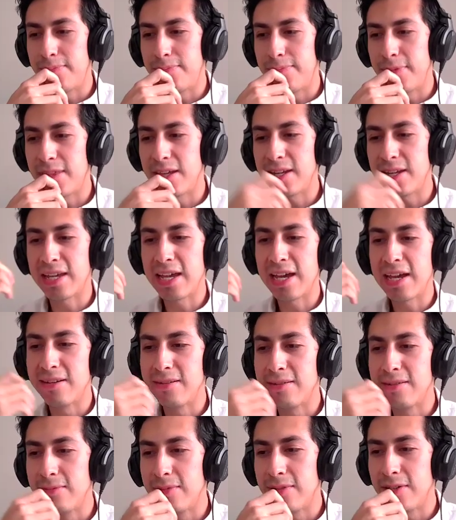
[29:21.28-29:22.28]
but then
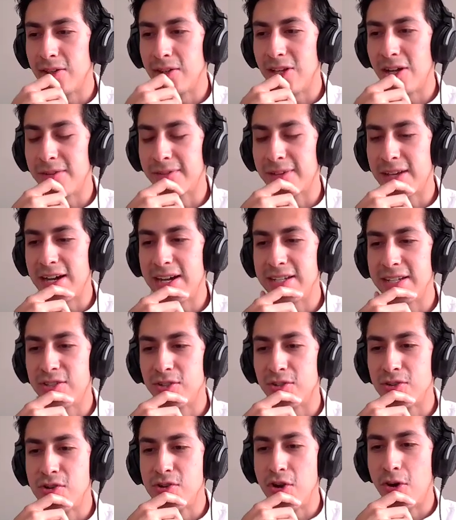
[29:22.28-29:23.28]
again, a lot of guys
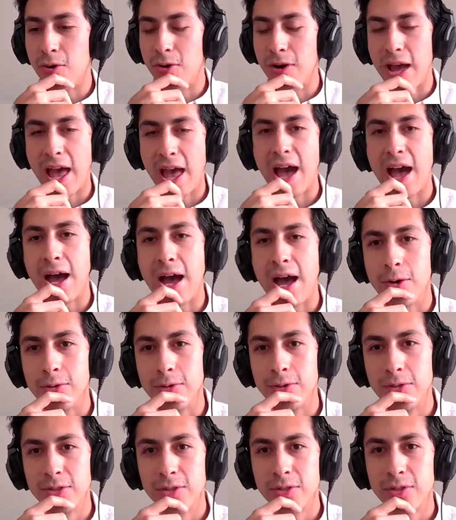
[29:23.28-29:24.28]
don't know
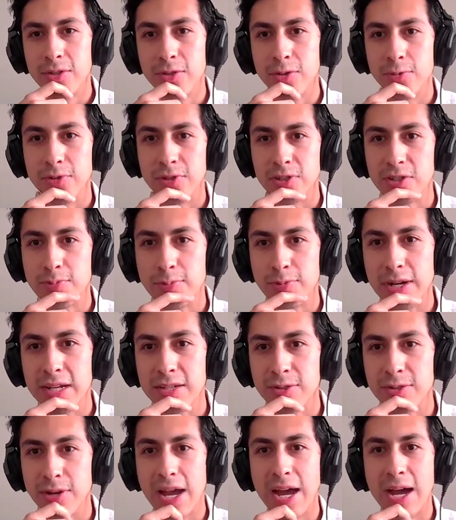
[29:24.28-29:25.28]
how to
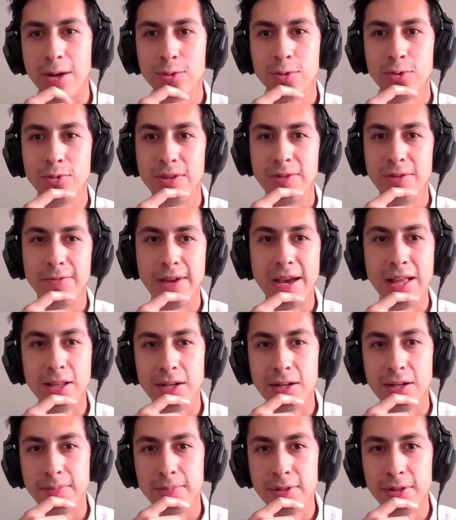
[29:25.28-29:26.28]
express or how to
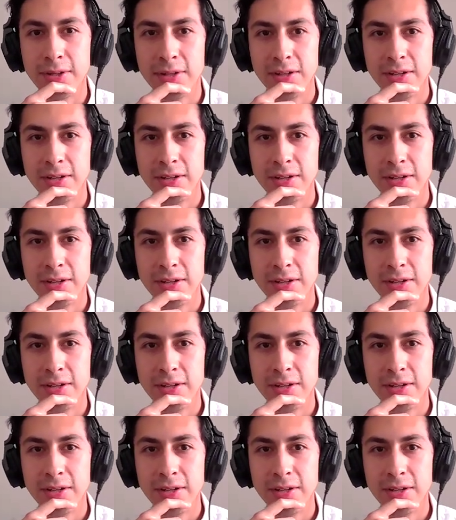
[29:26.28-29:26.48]
develop